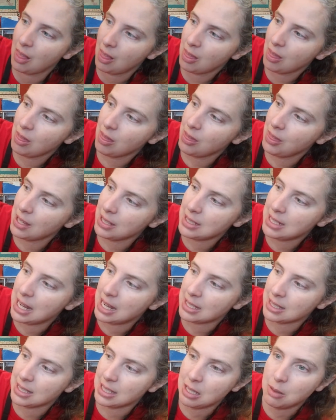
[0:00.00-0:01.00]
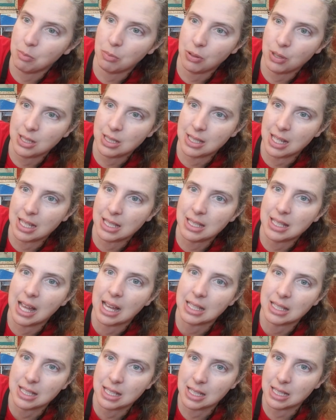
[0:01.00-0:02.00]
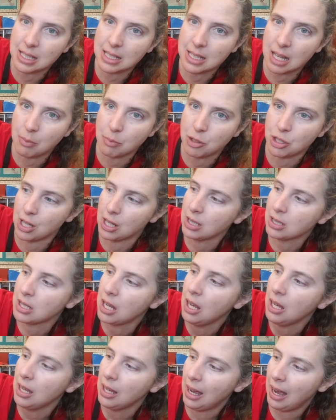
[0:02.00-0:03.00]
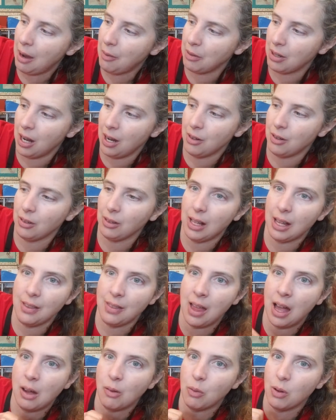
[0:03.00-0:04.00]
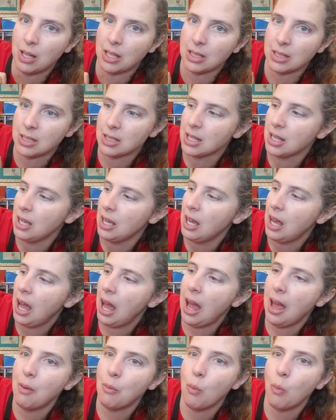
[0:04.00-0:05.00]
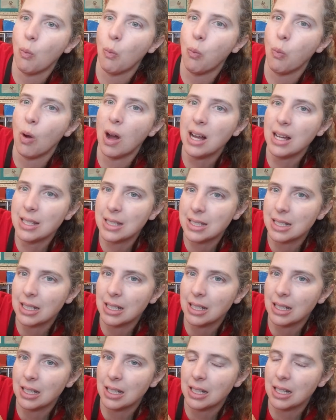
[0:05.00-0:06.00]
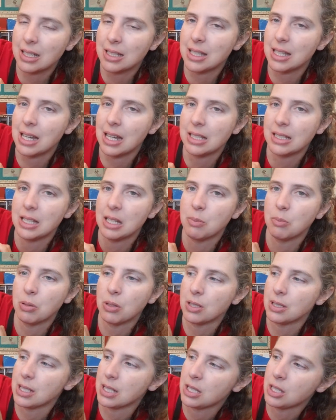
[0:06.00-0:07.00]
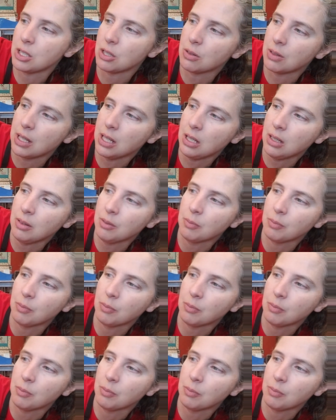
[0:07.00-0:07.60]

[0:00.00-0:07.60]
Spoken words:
The dancing princess. That's the subject. I would underline that once. And what is the dancing princess doing?